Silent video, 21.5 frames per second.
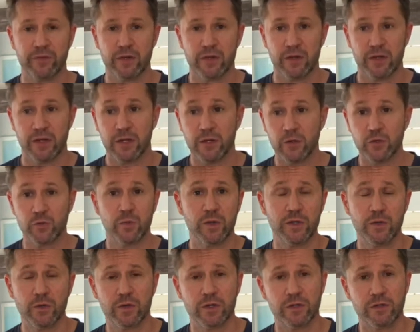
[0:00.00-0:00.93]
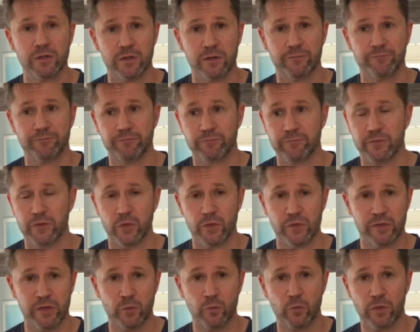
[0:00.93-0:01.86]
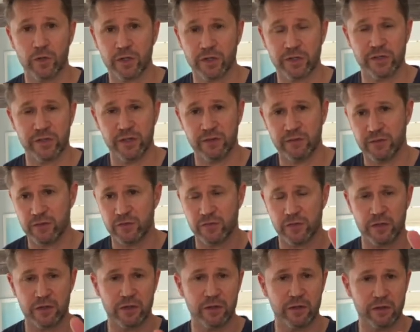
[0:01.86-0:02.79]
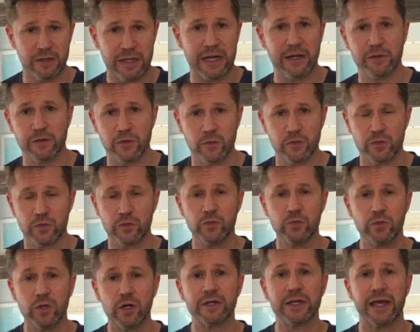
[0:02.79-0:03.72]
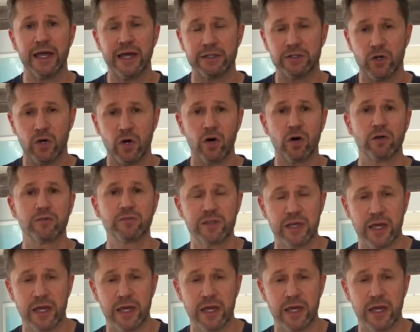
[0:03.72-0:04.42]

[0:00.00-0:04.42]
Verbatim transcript: Here's what you can do. There is a worksheet that's going to allow you to look at all 10,